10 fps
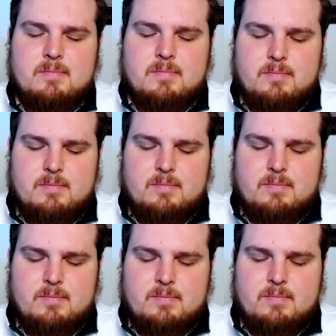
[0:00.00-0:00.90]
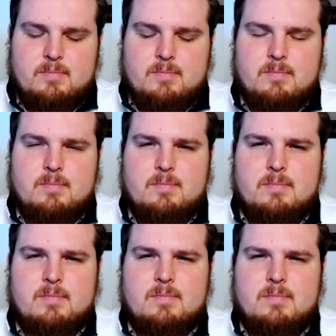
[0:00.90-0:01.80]

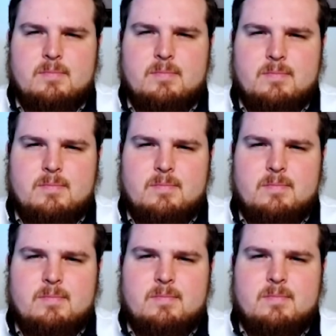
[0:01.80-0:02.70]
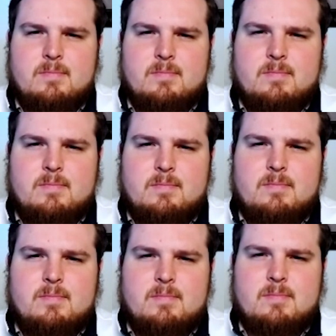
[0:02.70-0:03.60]

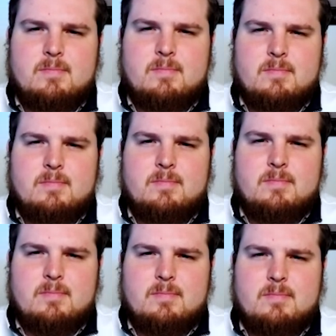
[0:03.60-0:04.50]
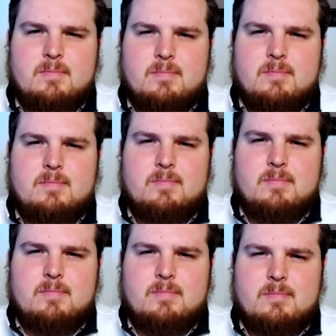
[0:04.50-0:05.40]

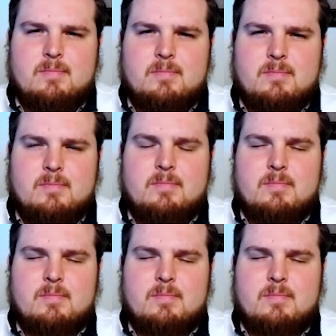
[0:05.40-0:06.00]
No words are spoken by the person on screen.